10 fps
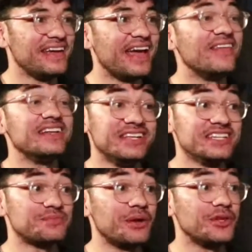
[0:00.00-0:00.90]
And they
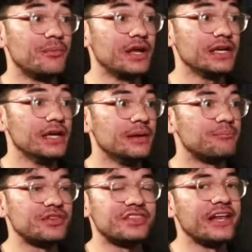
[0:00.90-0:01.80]
did spend the money,
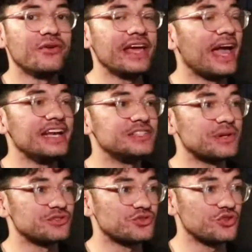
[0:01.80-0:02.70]
but they don't get any
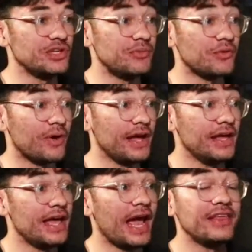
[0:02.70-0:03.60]
special treatment, right?